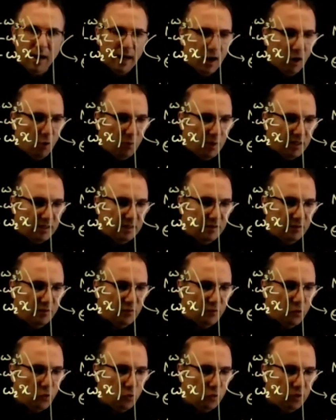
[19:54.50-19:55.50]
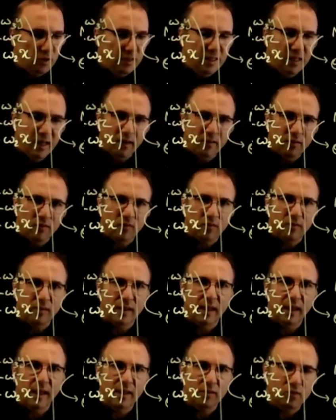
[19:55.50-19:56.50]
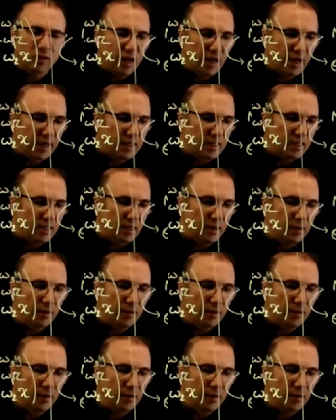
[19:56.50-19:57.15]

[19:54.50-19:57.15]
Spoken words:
How about these two? This is like